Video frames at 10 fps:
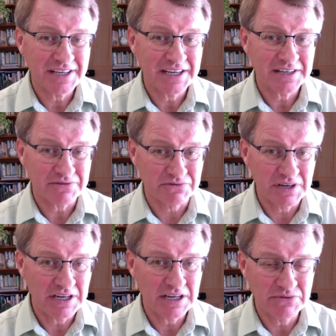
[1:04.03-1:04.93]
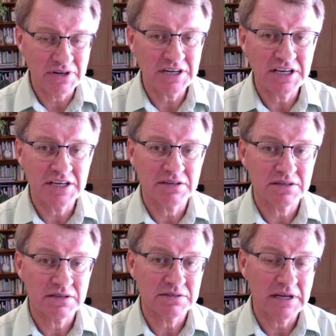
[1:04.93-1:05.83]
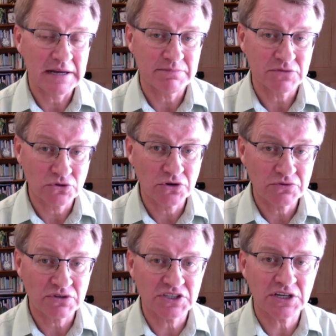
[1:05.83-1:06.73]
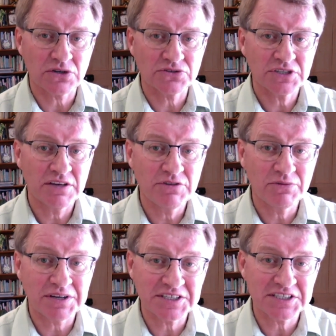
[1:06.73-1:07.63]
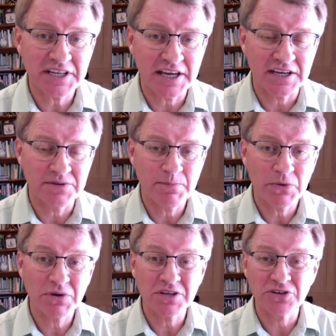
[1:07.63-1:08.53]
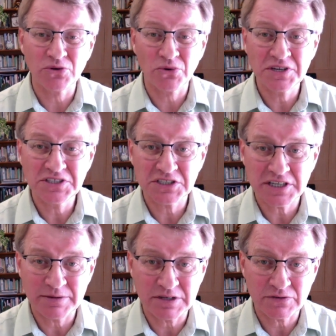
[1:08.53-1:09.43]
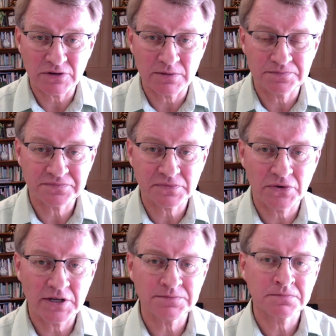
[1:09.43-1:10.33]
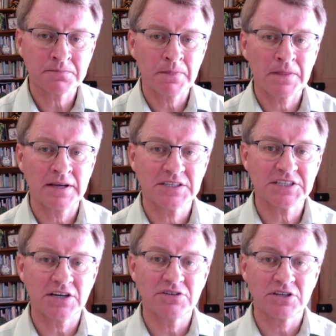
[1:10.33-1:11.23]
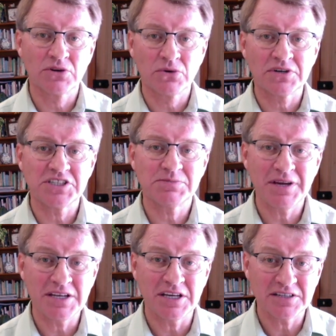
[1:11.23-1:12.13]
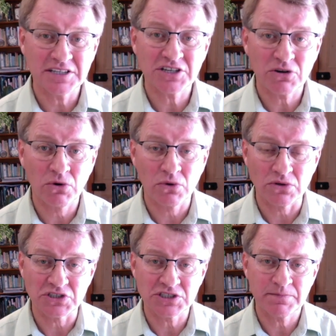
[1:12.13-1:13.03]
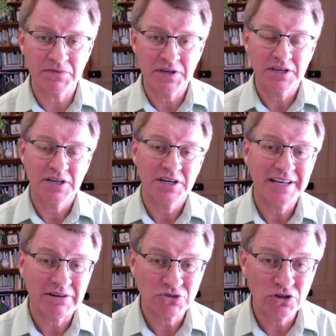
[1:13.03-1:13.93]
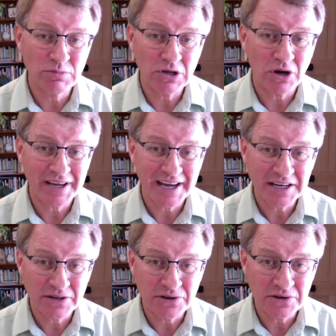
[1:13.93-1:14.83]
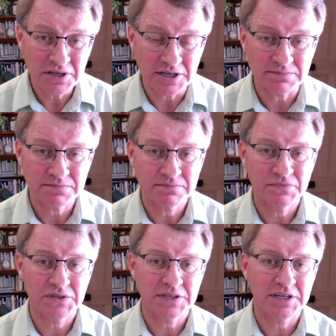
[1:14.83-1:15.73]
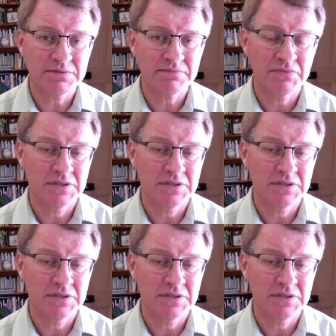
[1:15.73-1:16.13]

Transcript: get really, really um, good result if you understand where the noise is coming from, right? So the noise meaning there's a cause. Now, it could be hiatal hernia, okay?